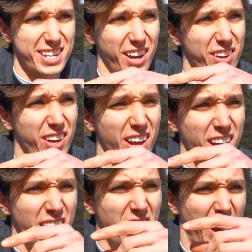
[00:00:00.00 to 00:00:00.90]
so
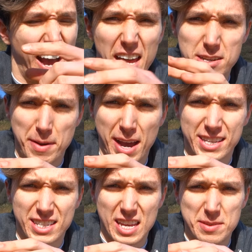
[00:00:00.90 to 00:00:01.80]
I had a
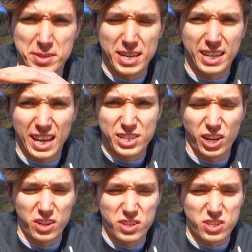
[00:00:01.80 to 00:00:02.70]
bad sleep, didn't get a
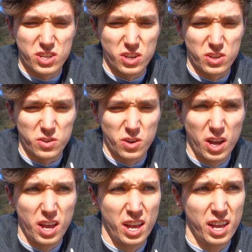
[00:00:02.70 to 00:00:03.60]
chance to